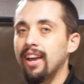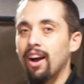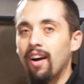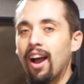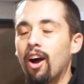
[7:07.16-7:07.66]

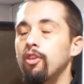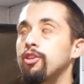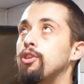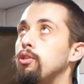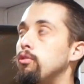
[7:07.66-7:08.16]
out how
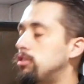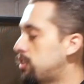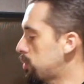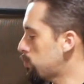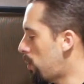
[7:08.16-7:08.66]
huge
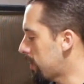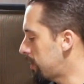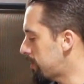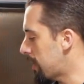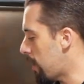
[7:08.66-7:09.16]
this
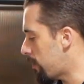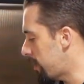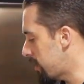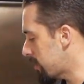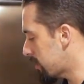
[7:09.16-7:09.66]
walk-in shower is.